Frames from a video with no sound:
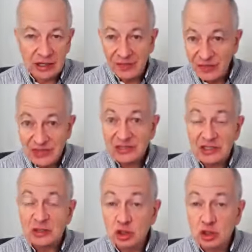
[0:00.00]
And this
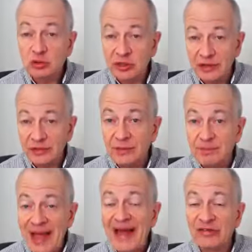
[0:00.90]
is too then the
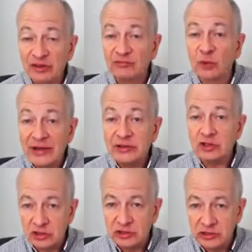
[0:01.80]
path of
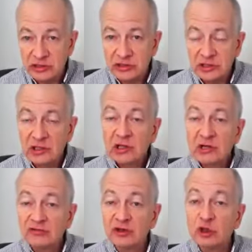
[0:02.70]
righteousness
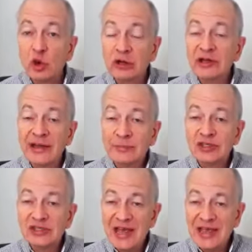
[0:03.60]
for your
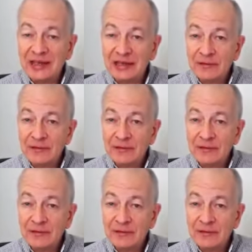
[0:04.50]
name's sake.